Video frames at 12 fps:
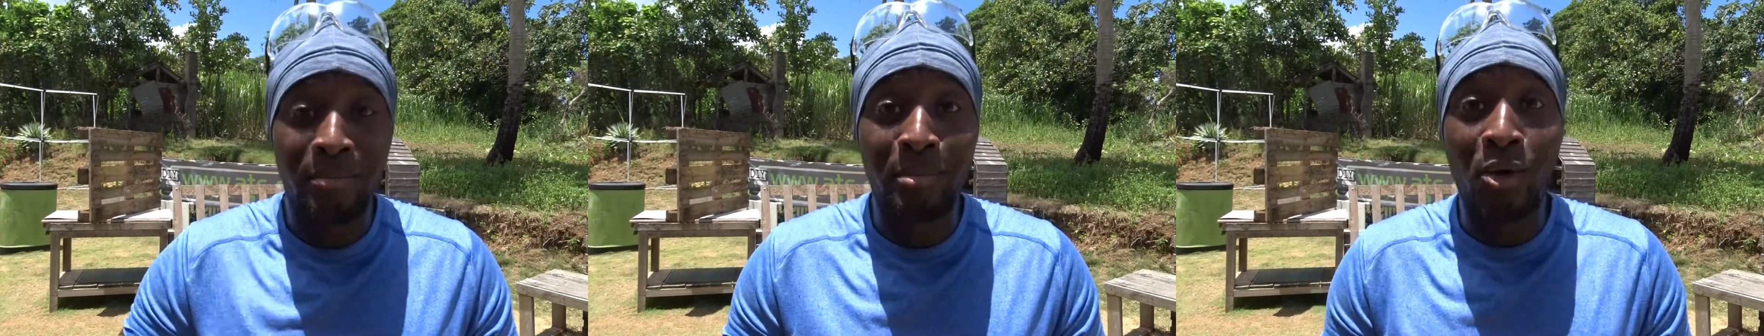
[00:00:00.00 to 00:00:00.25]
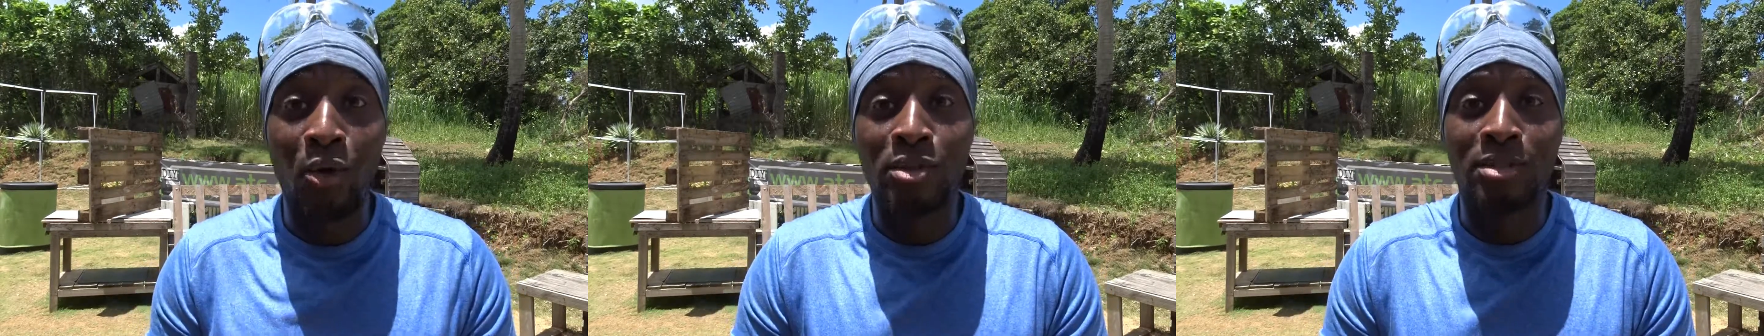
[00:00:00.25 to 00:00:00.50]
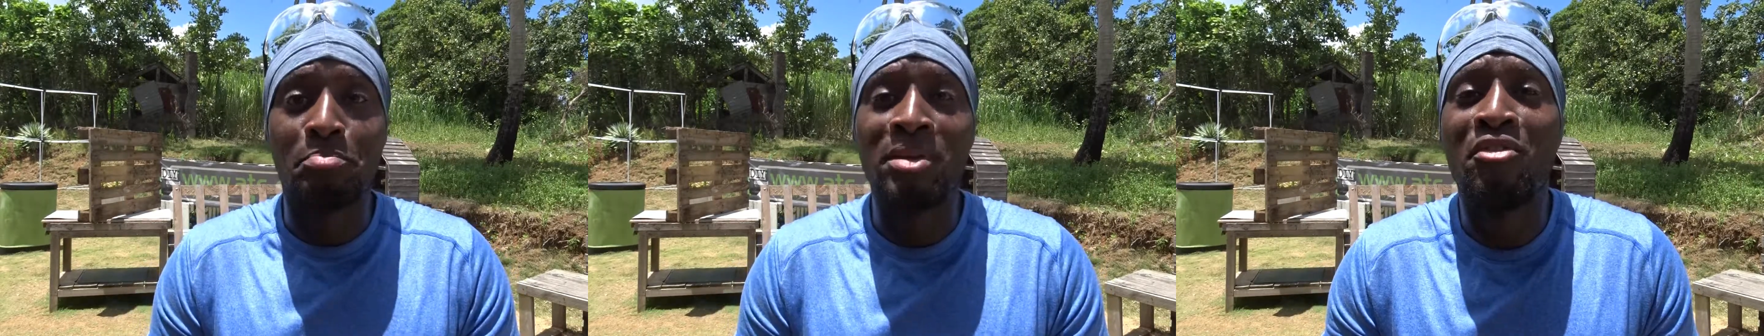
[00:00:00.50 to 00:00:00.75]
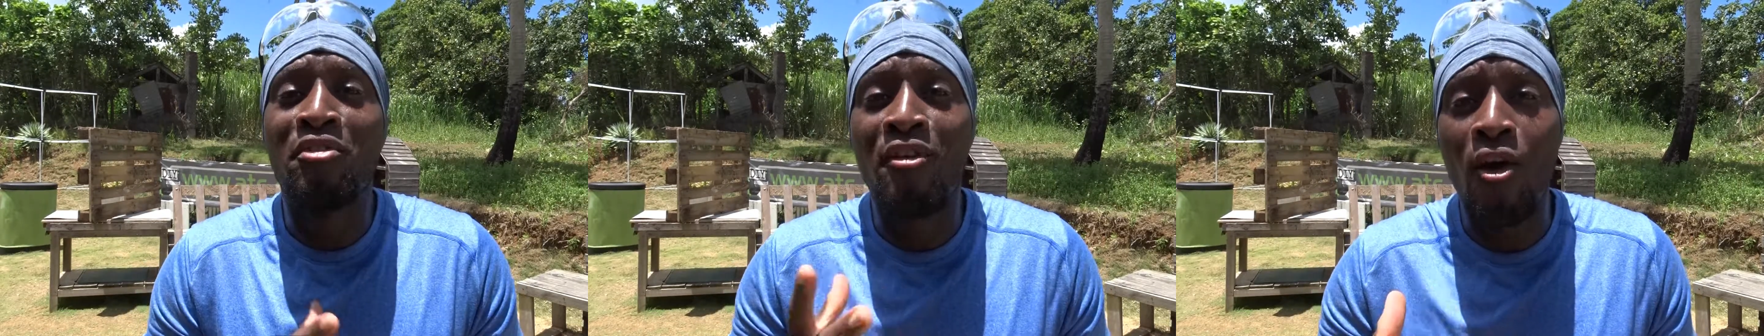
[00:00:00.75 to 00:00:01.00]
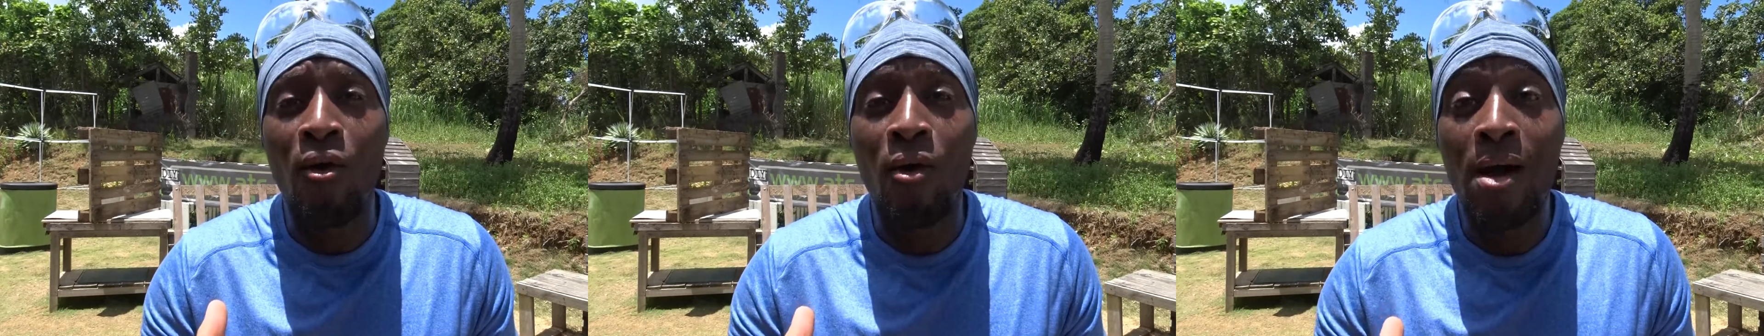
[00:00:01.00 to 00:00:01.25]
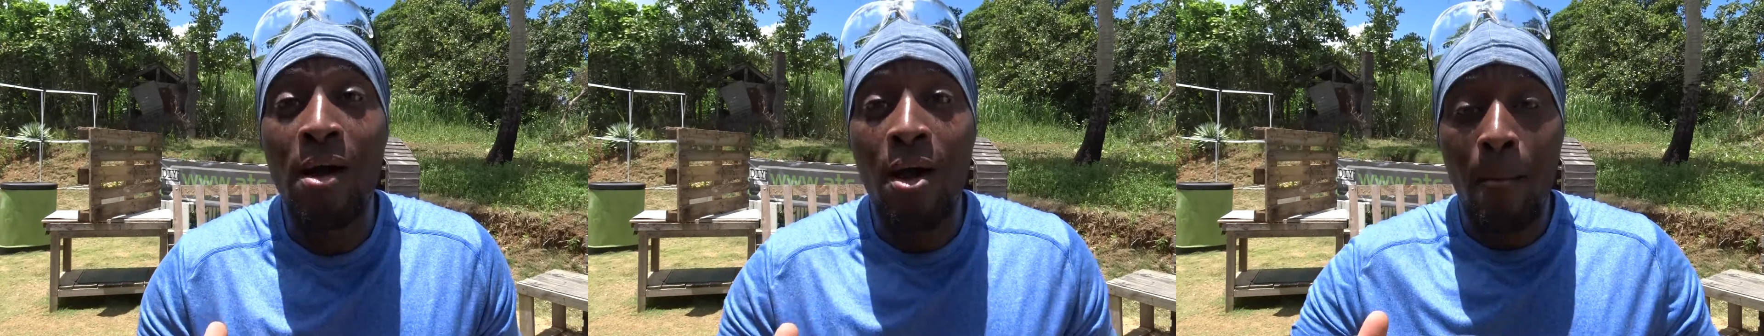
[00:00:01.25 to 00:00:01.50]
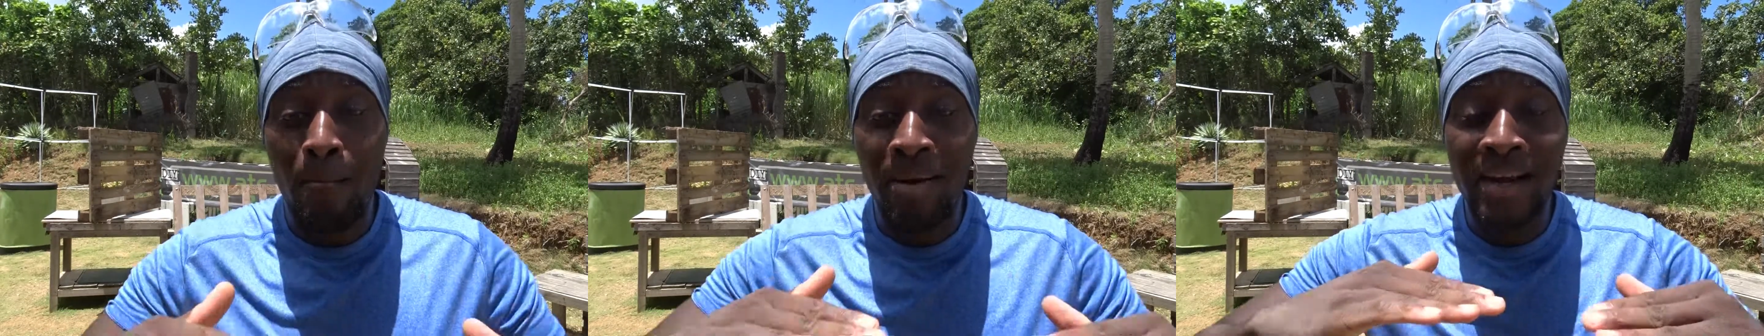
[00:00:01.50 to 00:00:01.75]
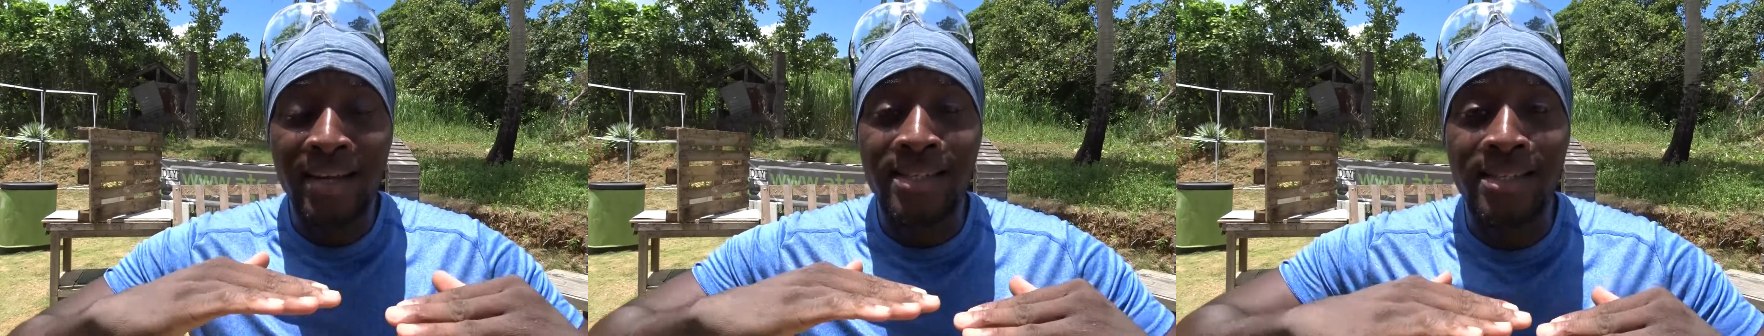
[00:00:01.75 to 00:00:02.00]
because before
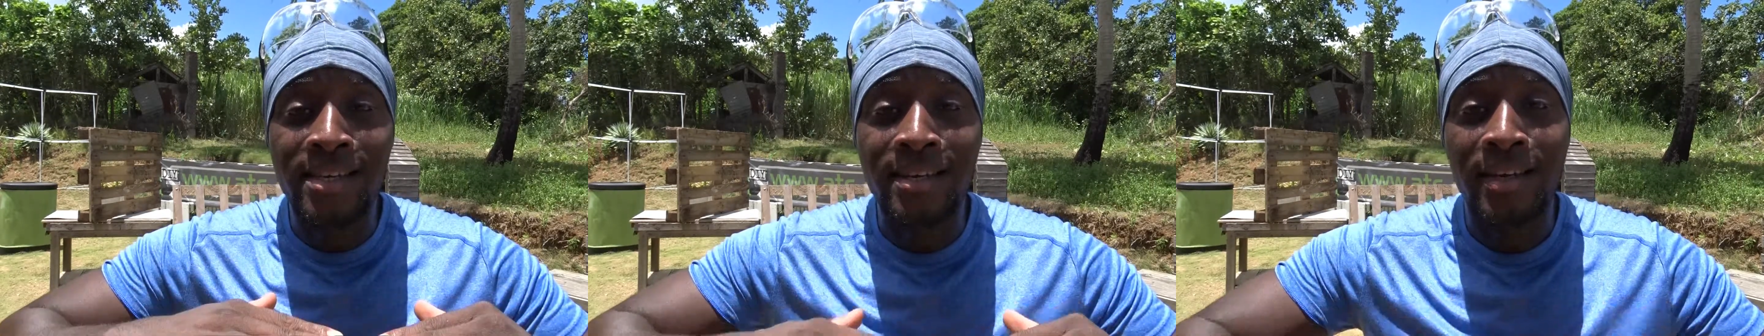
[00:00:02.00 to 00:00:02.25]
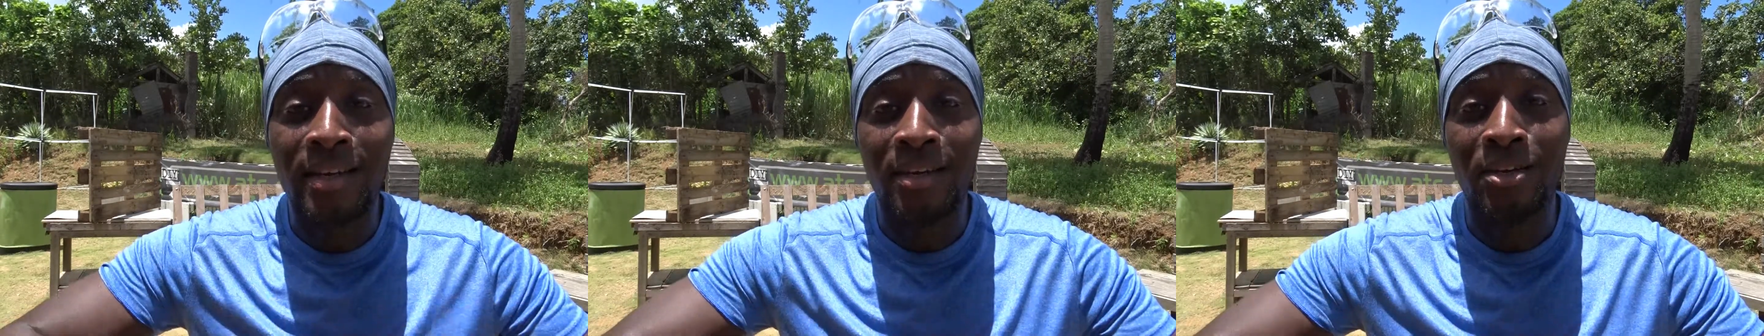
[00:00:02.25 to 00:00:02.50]
placing